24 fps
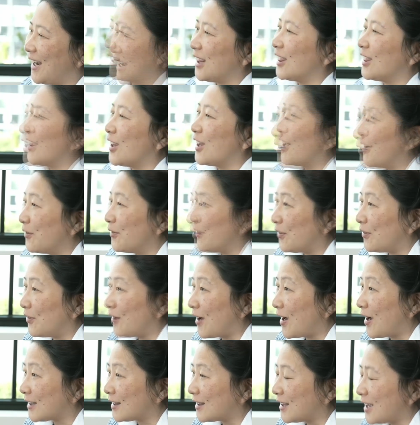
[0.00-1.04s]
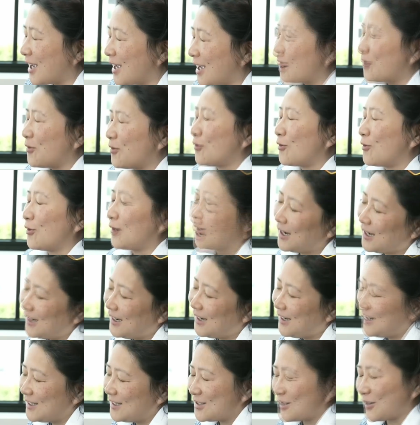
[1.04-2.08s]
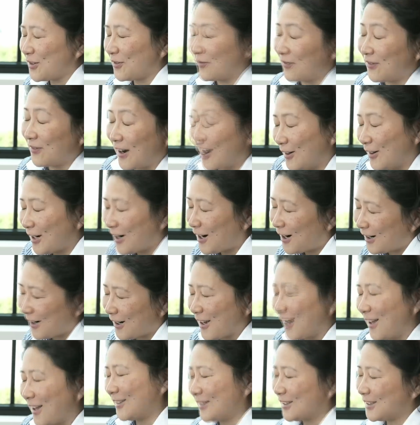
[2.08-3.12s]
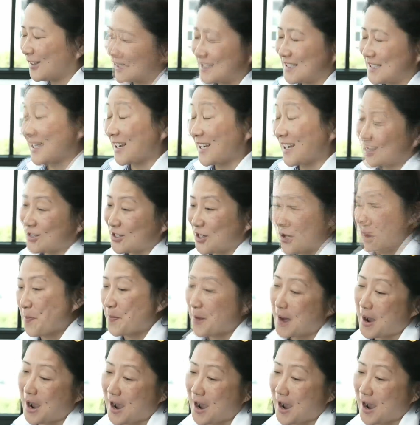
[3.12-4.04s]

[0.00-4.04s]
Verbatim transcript: And I love the fact that red is your fiery hot color because it's also